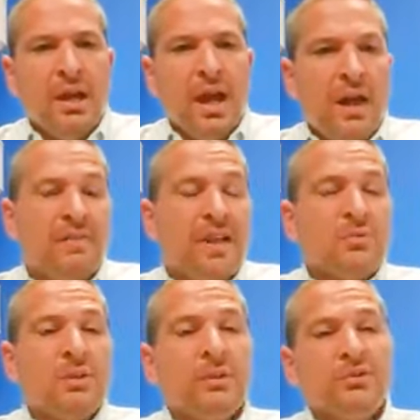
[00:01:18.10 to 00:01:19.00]
Uh,
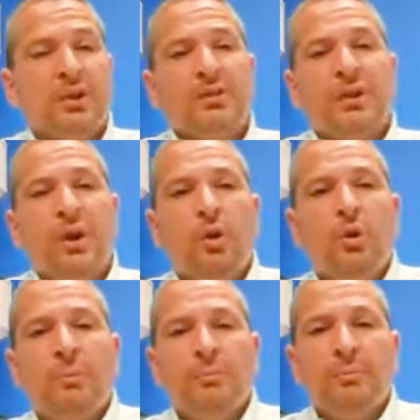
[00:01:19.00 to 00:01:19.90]
that's when you'll start the
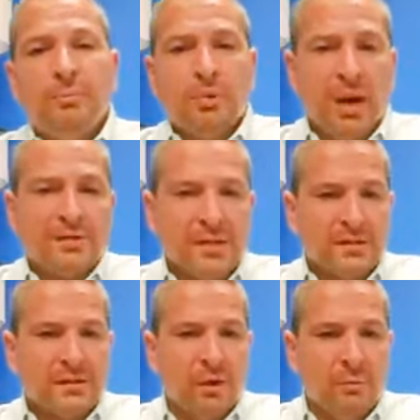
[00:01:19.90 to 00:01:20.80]
home
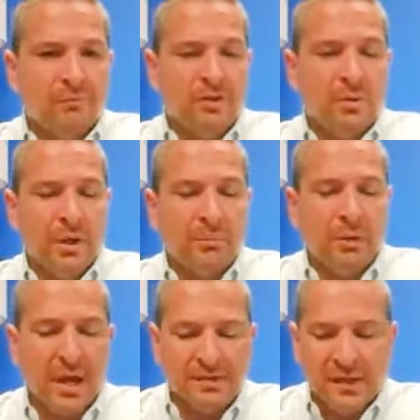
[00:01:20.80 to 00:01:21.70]
process, the home viewing
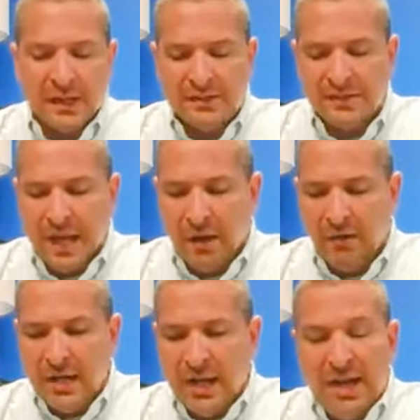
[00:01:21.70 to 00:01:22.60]
process.
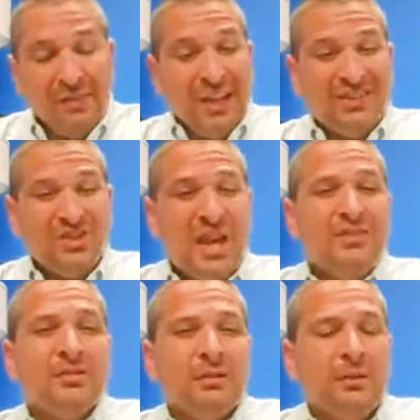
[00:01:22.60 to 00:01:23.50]
Now, that's
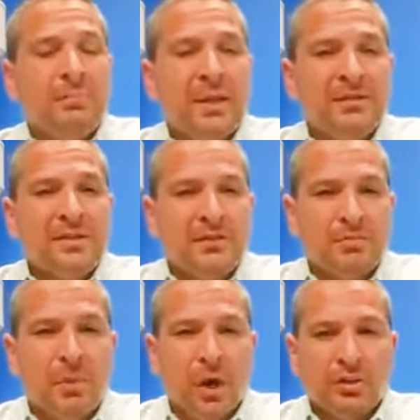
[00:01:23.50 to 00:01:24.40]
changed a little bit
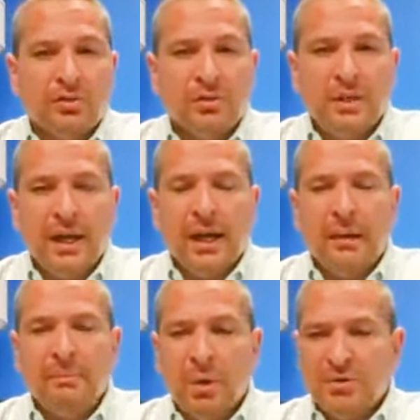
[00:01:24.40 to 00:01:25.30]
since March.
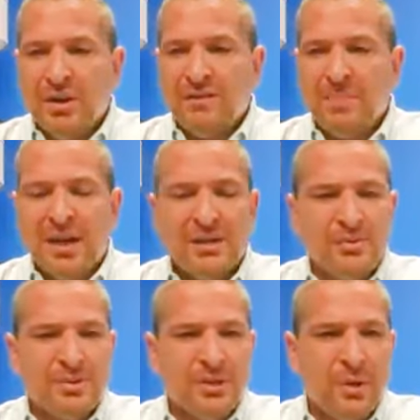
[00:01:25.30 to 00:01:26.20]
Uh, most everybody
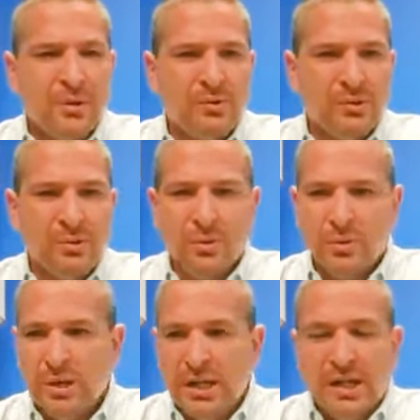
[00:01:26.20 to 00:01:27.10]
used to go
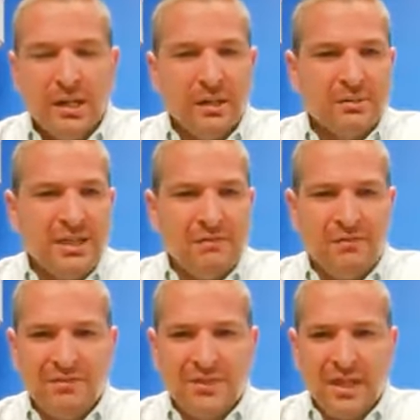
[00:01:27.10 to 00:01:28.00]
to, you know, ten,
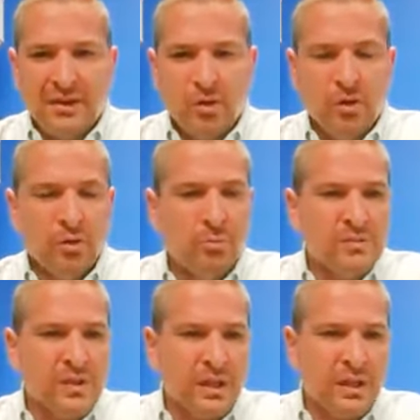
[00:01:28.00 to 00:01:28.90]
fifteen
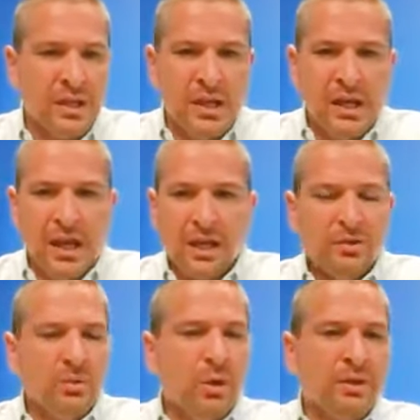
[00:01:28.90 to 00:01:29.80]
homes and uh,
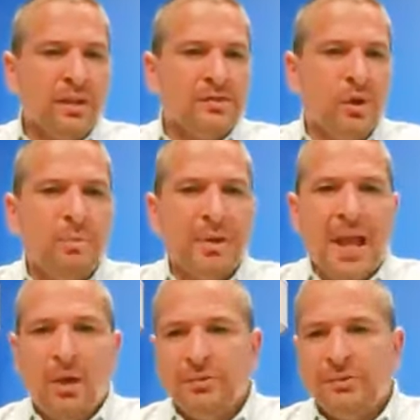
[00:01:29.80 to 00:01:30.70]
do all kinds of open
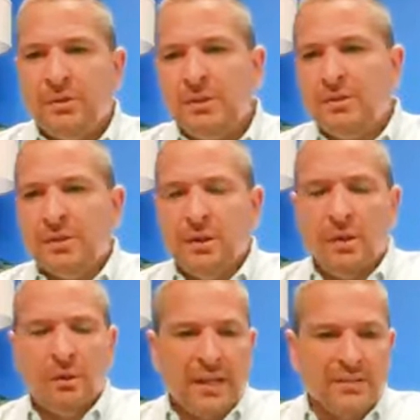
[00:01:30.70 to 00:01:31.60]
houses and
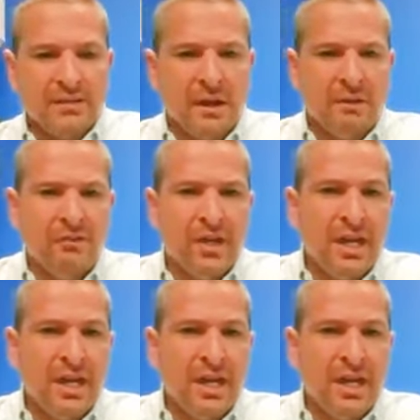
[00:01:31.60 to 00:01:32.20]
all that stuff.